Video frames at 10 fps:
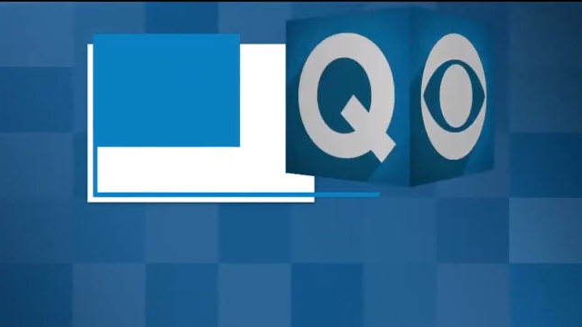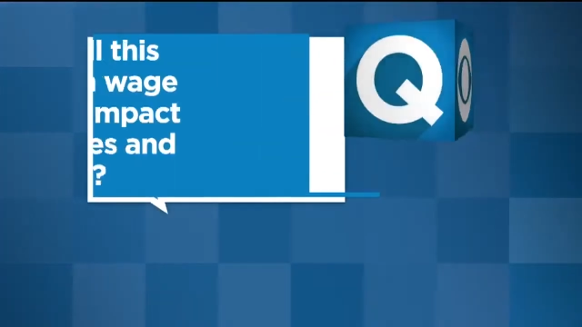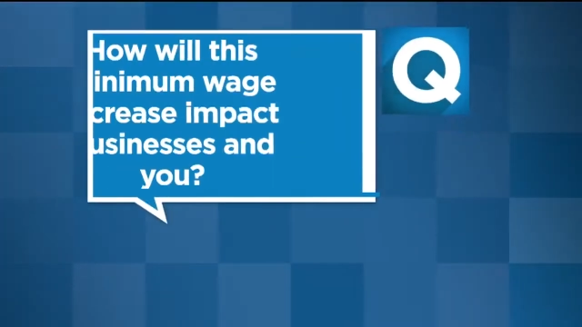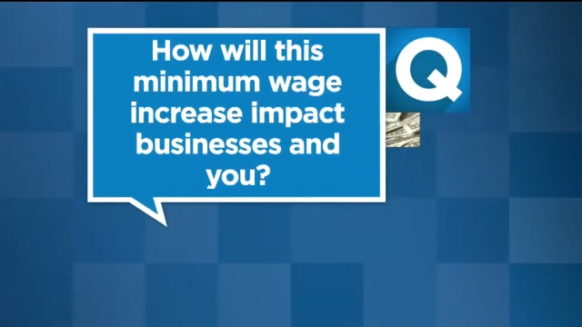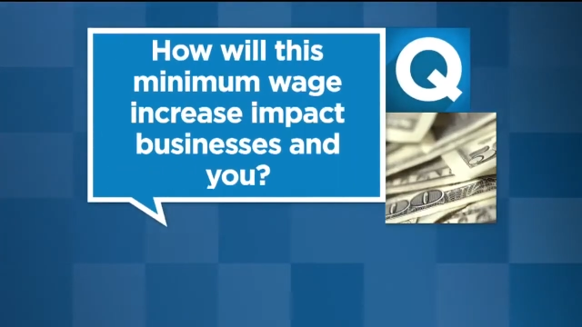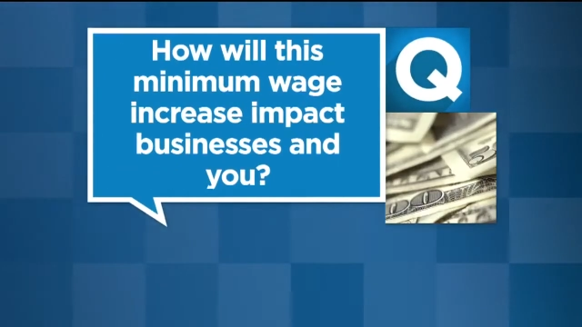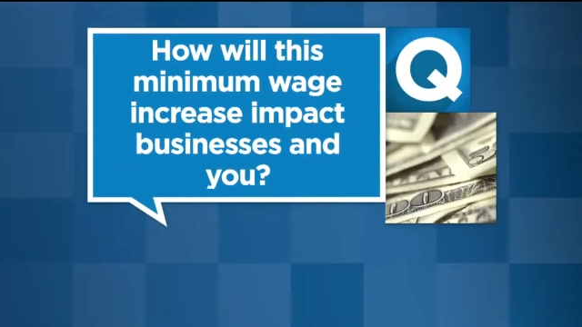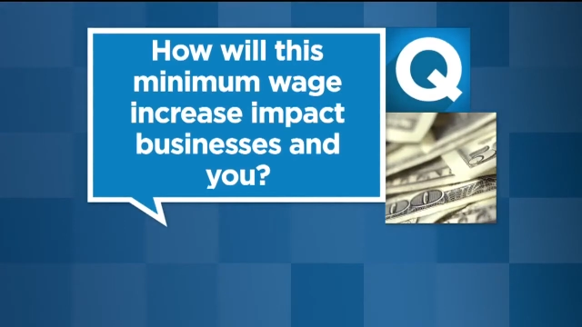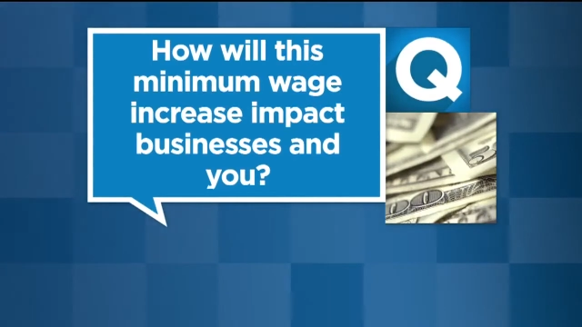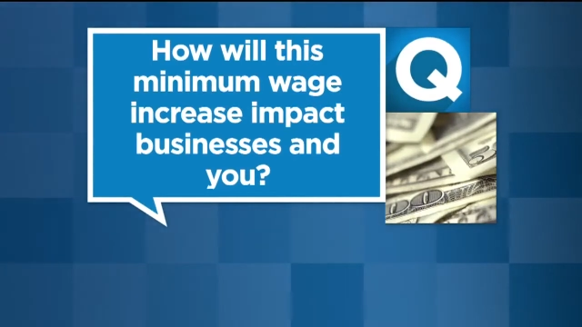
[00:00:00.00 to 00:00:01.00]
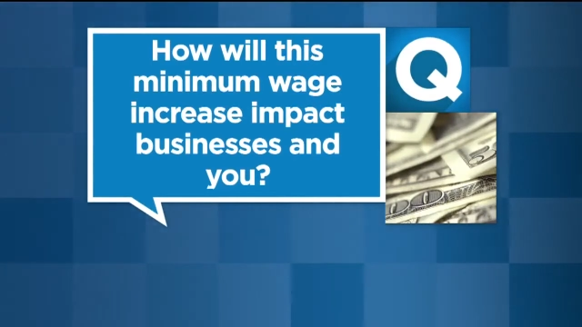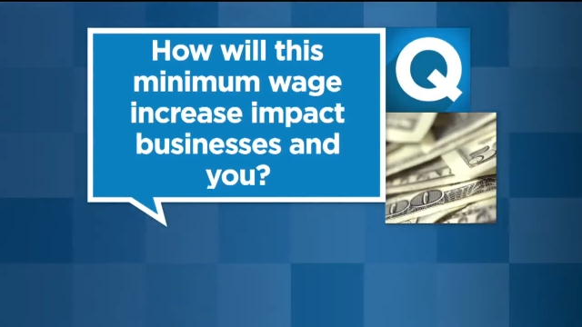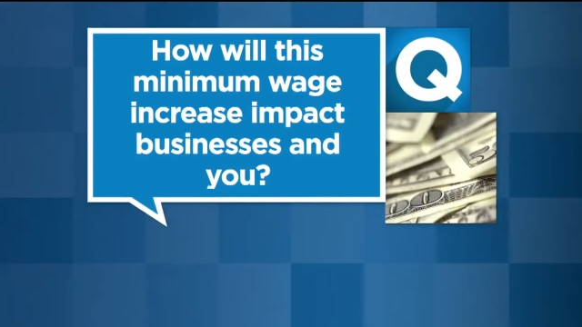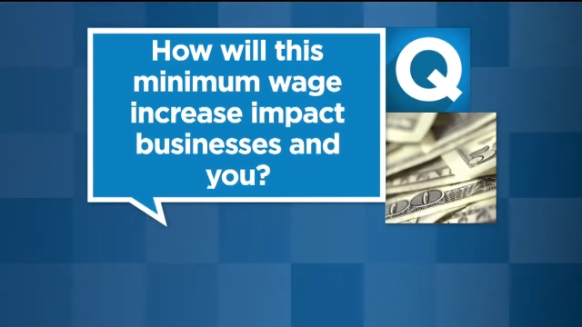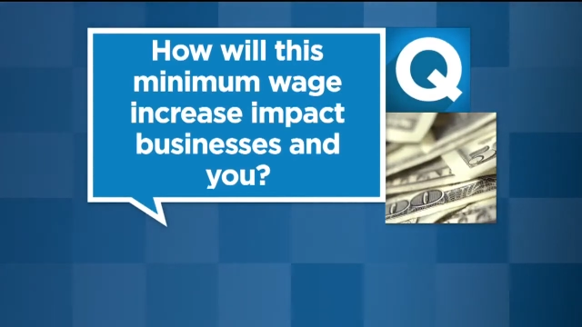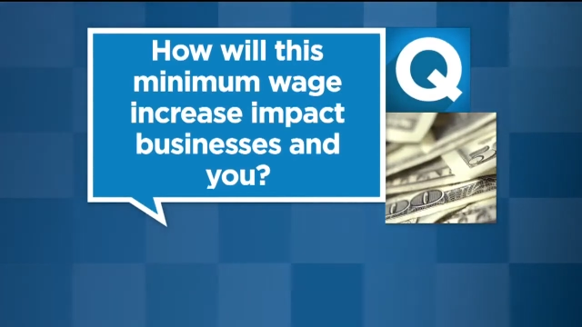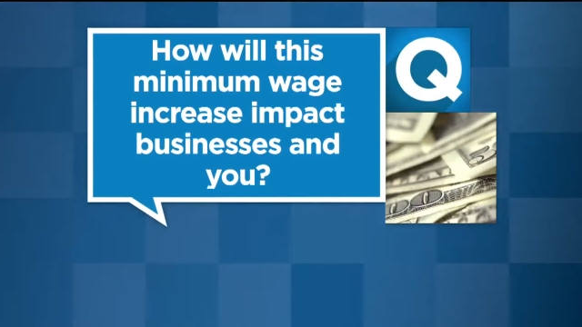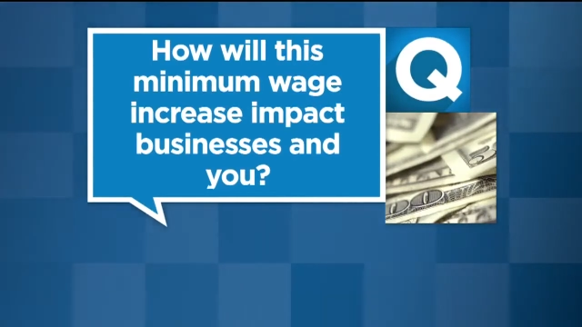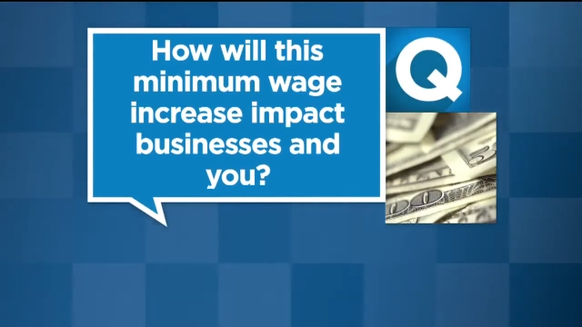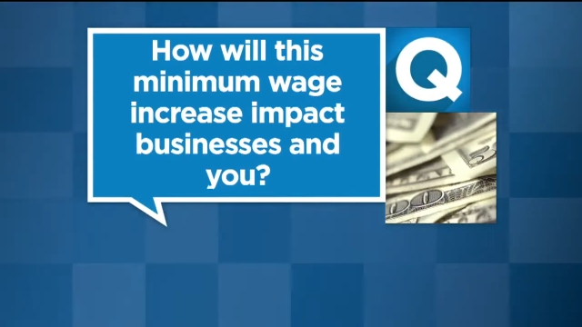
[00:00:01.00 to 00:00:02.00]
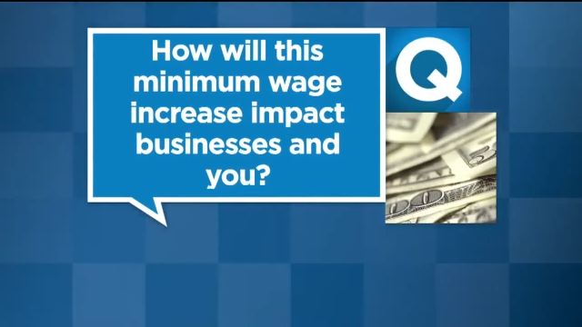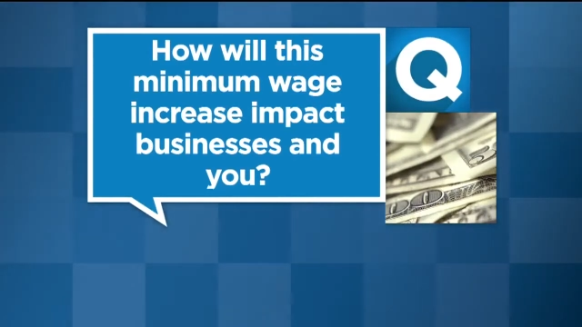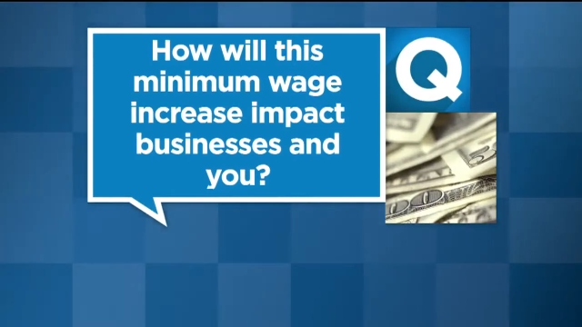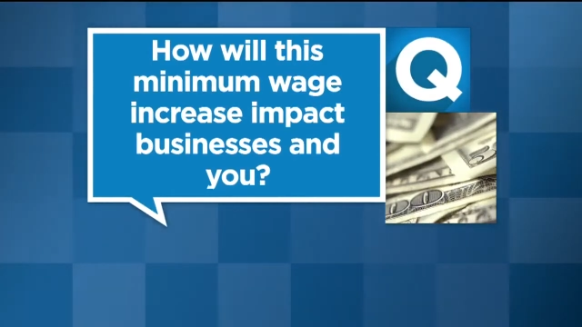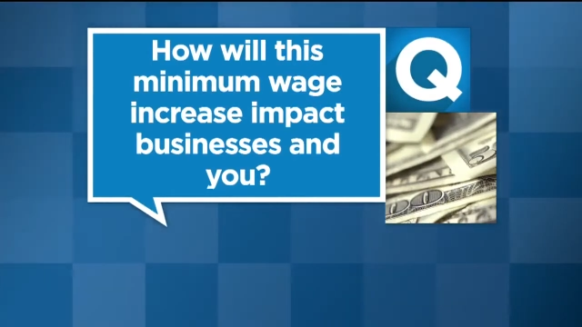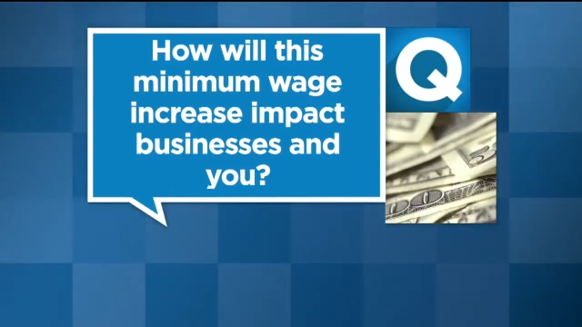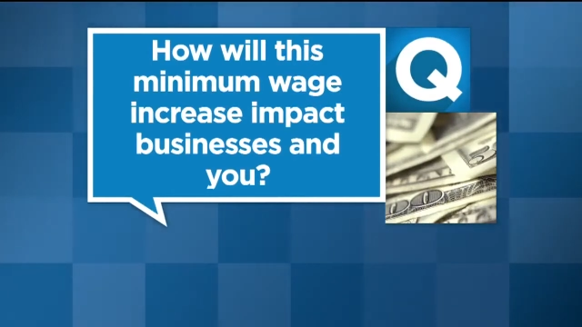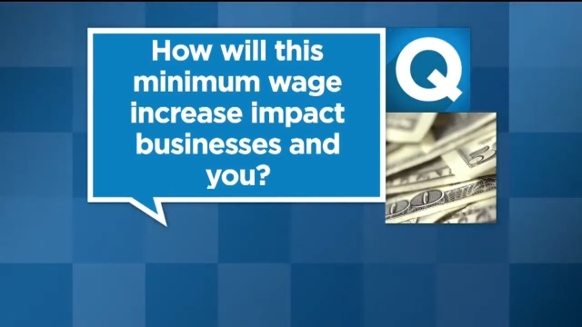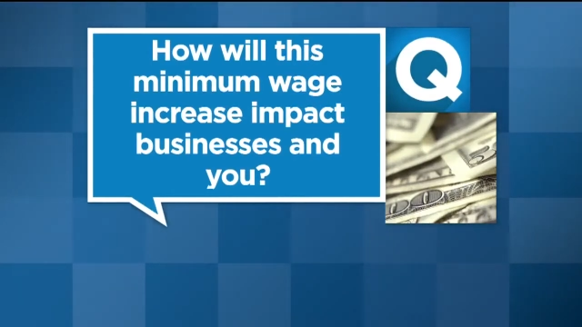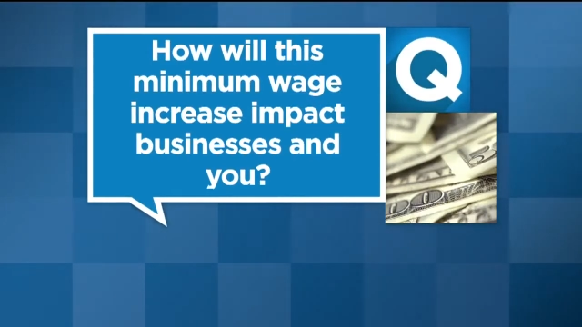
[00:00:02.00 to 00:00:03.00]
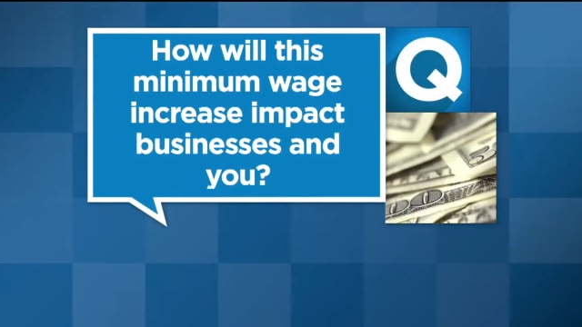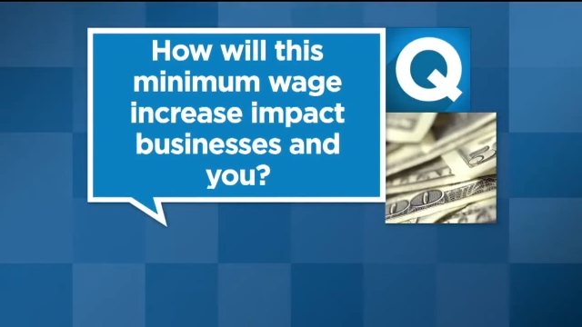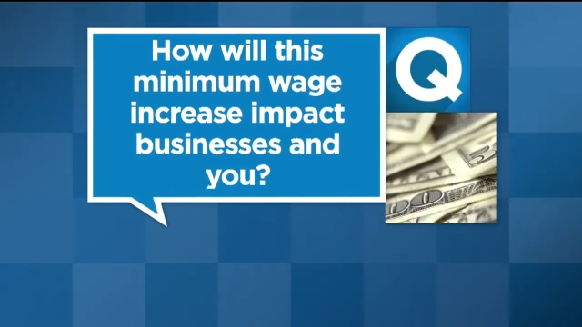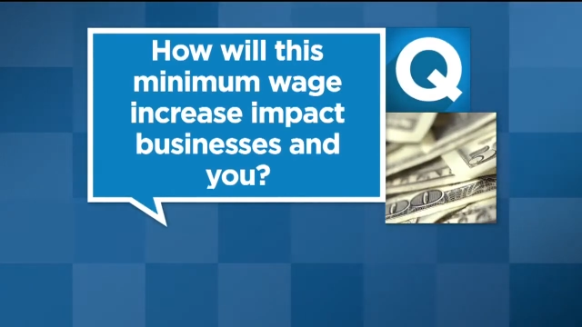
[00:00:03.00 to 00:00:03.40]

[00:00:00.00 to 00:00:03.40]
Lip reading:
Nobody's mouth can be seen.